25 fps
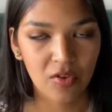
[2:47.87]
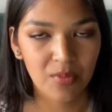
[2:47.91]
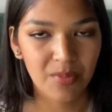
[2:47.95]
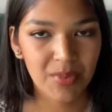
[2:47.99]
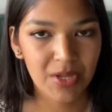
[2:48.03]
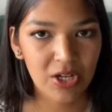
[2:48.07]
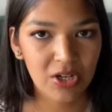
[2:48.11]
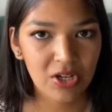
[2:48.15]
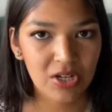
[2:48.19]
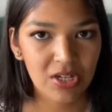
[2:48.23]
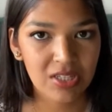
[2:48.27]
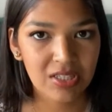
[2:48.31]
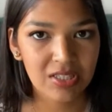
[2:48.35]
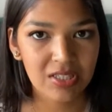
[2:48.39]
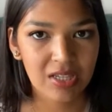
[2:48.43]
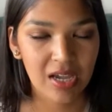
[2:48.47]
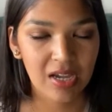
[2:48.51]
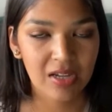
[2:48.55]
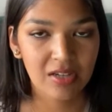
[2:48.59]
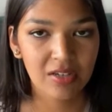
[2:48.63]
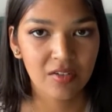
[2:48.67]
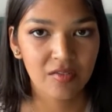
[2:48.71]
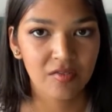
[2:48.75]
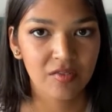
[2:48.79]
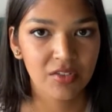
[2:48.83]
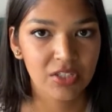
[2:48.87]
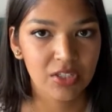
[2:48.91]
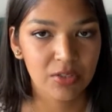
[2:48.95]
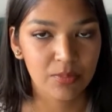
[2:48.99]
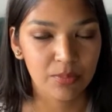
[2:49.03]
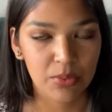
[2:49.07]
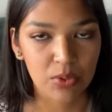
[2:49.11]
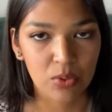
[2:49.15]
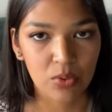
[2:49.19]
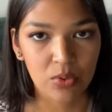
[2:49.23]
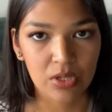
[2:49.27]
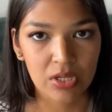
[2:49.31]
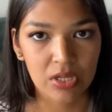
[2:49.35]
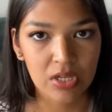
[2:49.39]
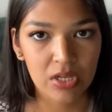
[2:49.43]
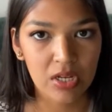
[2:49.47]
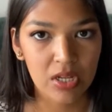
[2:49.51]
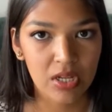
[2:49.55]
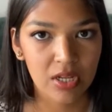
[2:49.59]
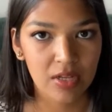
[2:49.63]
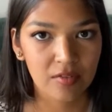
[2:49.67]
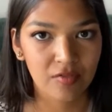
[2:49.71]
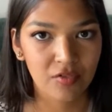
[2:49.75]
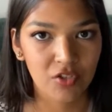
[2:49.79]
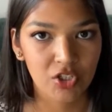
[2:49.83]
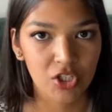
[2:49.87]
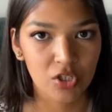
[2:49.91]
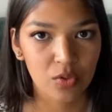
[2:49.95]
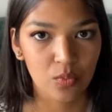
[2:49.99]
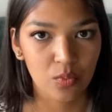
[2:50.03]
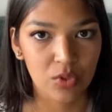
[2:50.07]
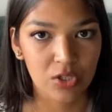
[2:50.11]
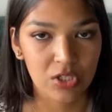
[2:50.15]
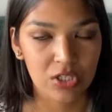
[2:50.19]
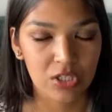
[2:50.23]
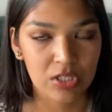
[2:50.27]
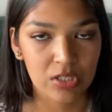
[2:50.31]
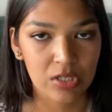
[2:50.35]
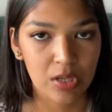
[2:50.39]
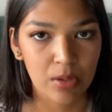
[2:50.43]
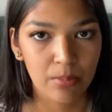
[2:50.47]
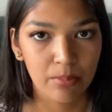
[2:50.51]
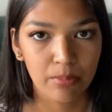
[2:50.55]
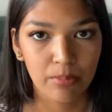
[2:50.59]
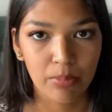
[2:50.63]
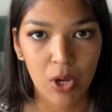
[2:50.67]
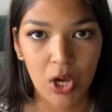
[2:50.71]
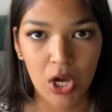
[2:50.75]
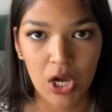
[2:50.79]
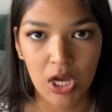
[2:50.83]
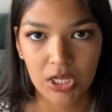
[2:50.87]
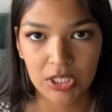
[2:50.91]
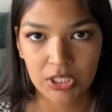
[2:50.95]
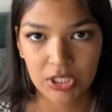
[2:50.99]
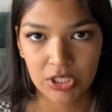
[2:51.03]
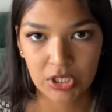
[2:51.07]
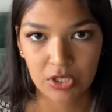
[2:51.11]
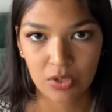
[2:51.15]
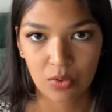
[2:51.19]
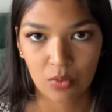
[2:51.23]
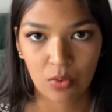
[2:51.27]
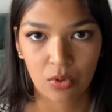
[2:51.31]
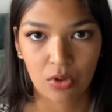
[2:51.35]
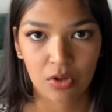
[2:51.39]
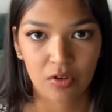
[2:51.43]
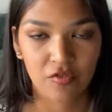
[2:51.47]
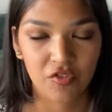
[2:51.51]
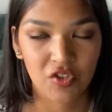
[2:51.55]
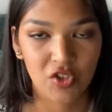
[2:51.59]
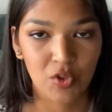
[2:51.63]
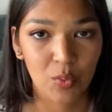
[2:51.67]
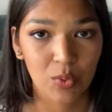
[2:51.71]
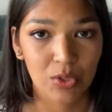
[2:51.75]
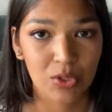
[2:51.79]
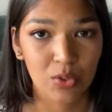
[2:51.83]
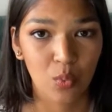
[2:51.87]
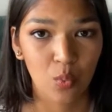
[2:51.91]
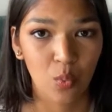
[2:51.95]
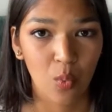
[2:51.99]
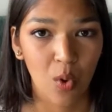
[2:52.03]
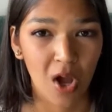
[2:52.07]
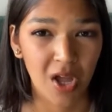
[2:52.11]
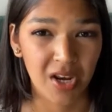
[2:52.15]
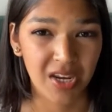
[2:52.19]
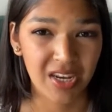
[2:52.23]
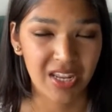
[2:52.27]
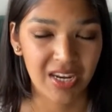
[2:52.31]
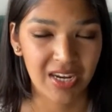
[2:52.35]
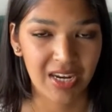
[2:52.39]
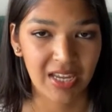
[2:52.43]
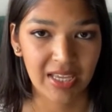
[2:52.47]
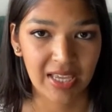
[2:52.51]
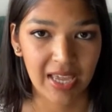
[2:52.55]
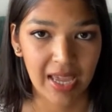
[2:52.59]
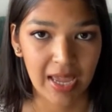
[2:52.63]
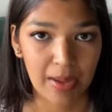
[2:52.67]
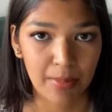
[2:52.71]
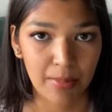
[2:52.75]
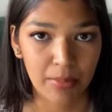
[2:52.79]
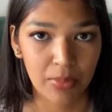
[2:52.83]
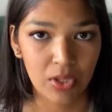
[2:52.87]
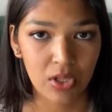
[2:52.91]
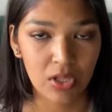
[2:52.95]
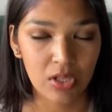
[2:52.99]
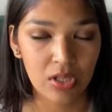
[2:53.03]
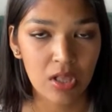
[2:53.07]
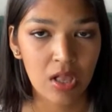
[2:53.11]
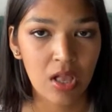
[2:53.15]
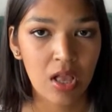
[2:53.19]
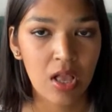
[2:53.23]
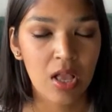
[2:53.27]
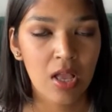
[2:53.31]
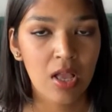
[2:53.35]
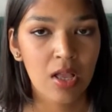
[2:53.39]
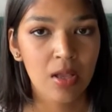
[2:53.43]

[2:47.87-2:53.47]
From here, it's kind of disputed if she was bought or if she was won in a gamble,